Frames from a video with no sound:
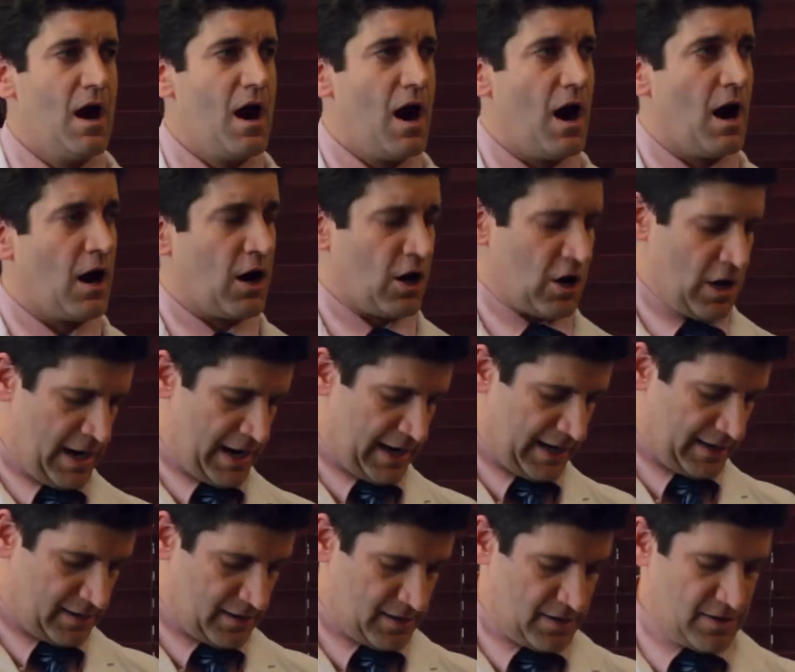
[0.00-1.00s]
All
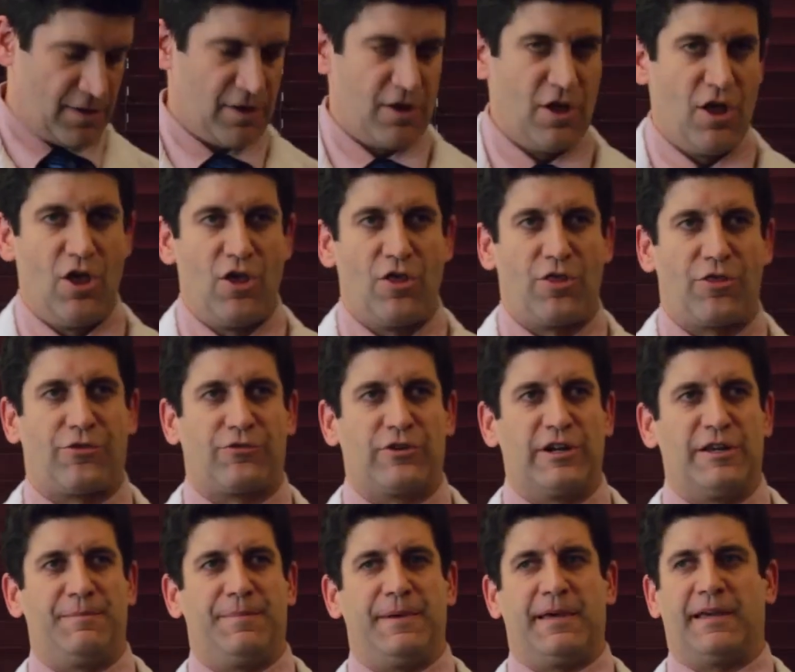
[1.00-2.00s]
right.
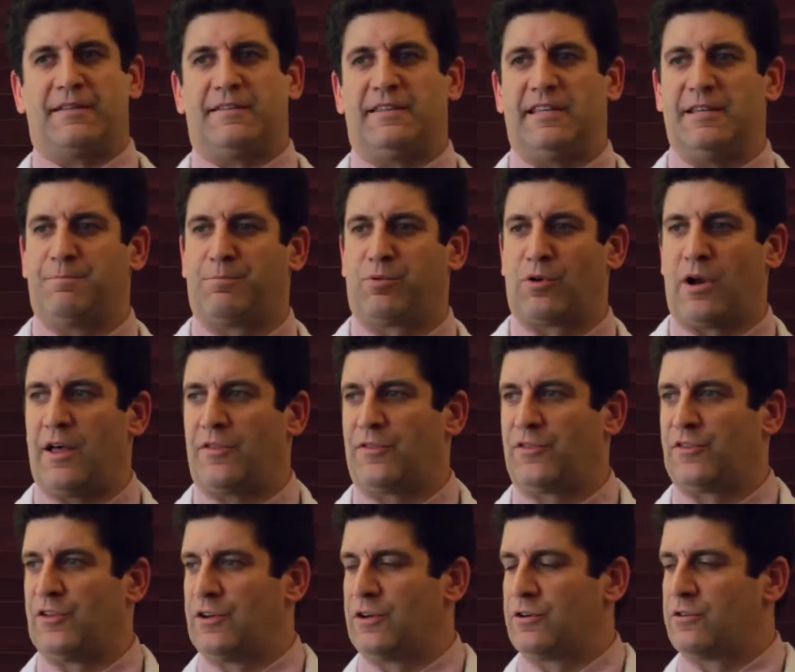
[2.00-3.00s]
3 big deep
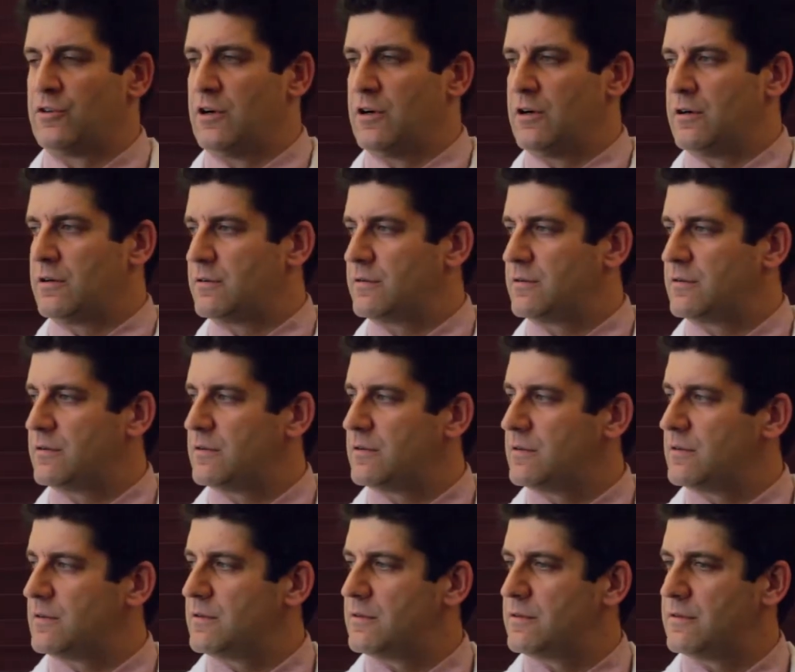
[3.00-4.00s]
breaths in a row.
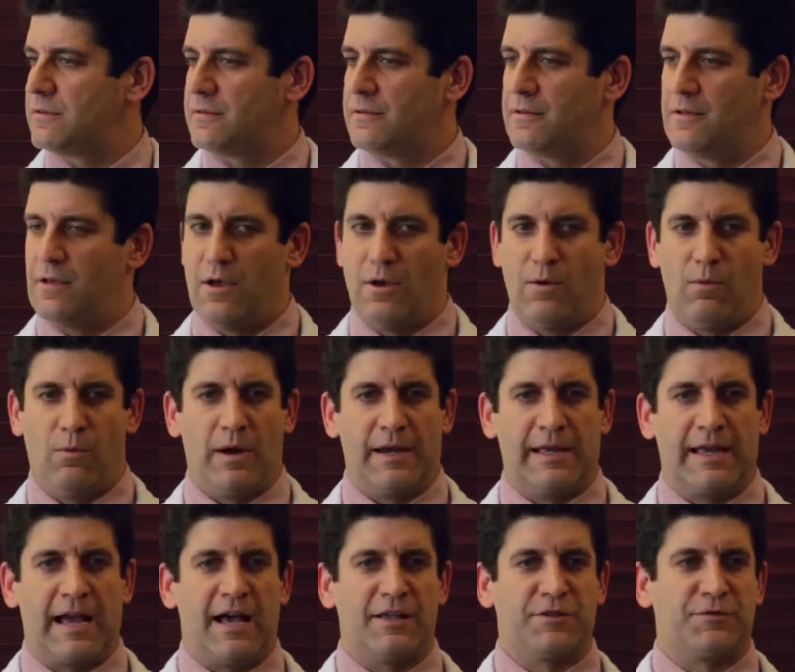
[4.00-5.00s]
What are
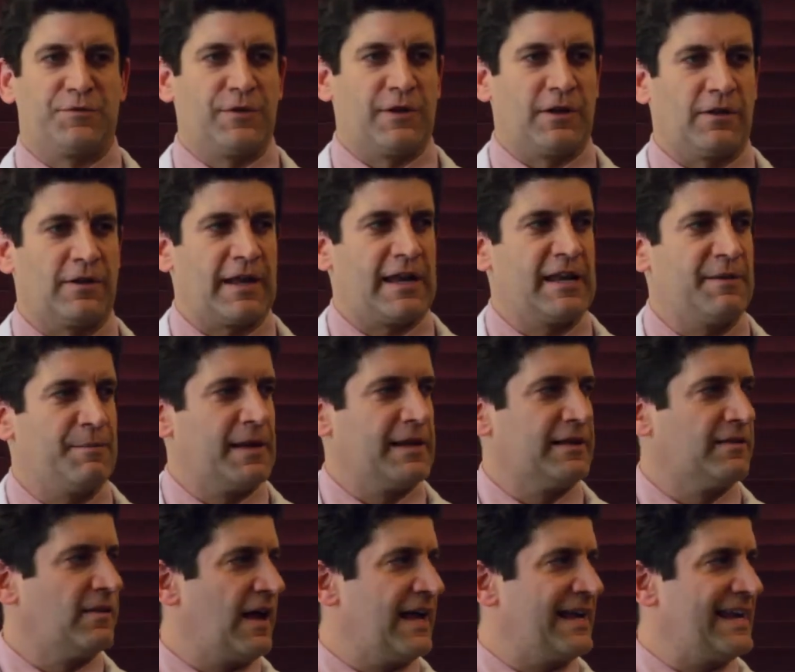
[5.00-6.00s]
you guys feeling? Anybody
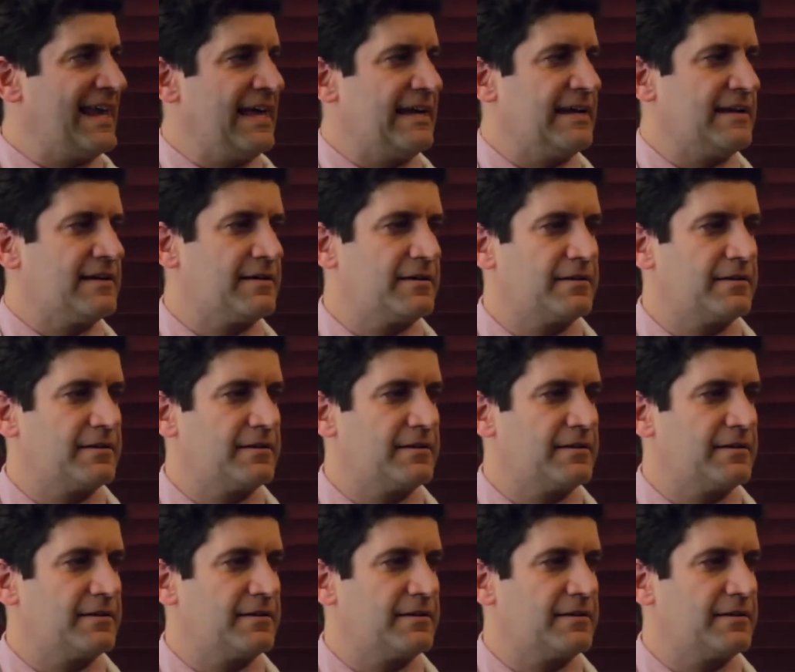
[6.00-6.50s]
lightheaded?